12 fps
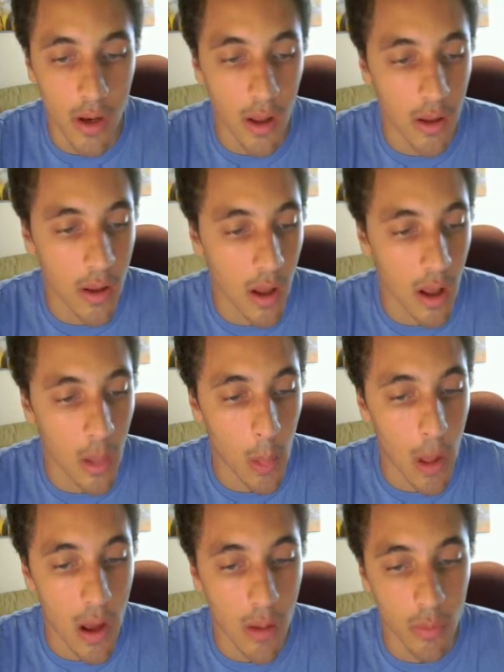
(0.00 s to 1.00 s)
icon
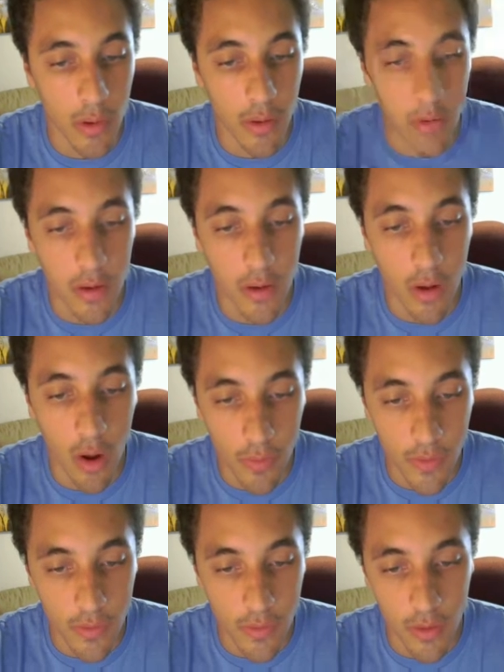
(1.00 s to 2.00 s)
library, all
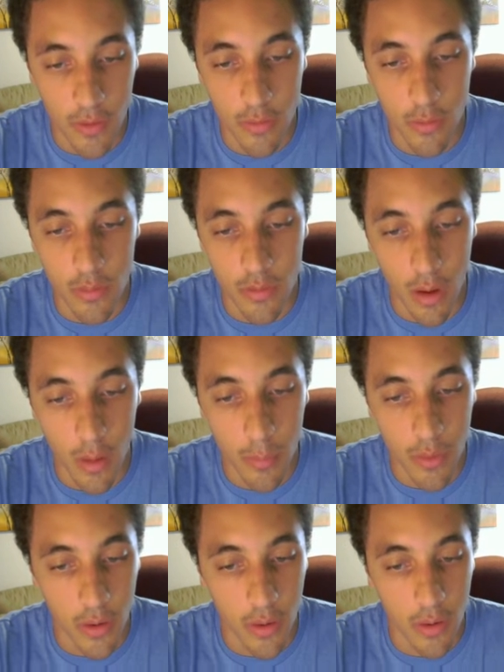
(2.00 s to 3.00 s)
these things you see up
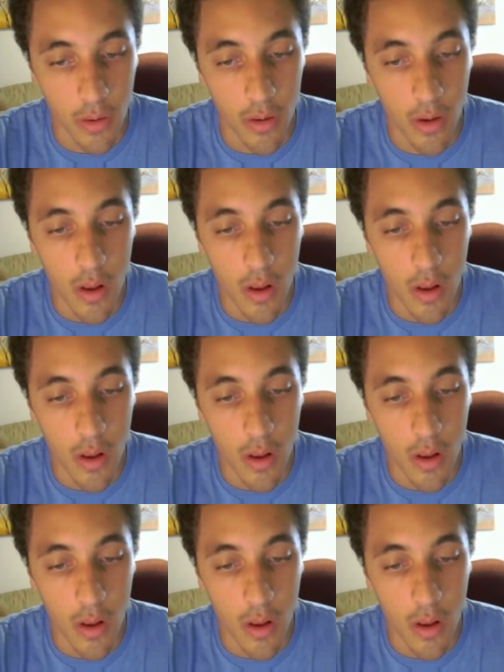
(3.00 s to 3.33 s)
here.